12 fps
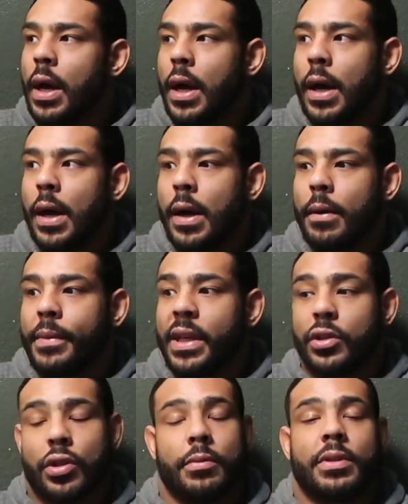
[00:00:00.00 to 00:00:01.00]
um,
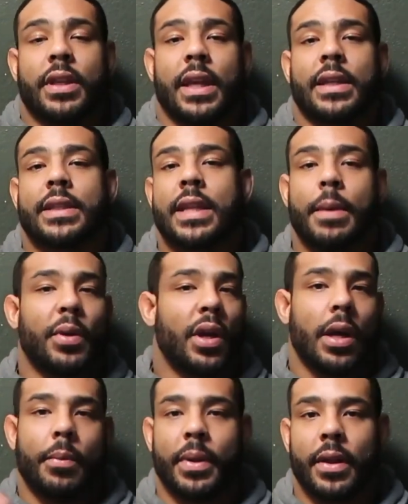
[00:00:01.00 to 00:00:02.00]
in terms of like stepping
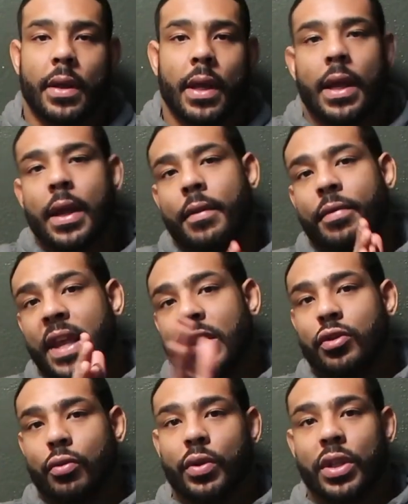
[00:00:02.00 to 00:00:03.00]
it up and
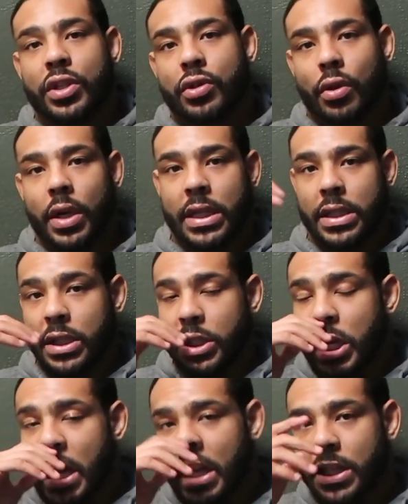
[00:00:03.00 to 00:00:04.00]
things are really starting to
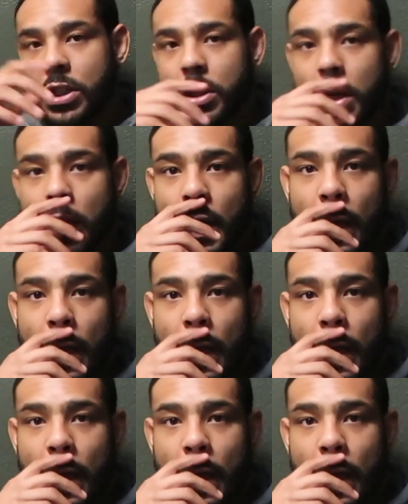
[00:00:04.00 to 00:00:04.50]
change.